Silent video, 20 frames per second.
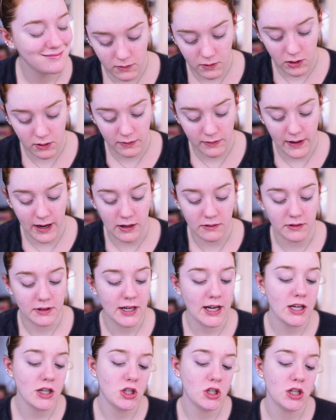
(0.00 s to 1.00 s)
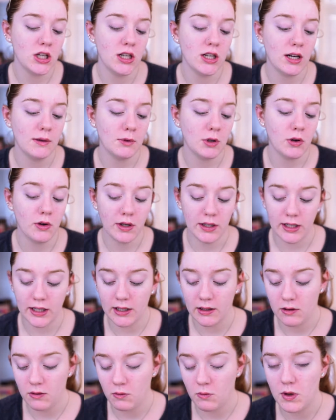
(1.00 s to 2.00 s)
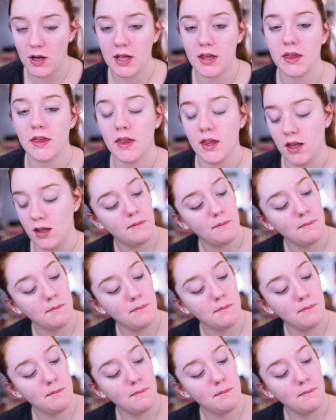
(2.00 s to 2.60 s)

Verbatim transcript: for foundation, I'm going in with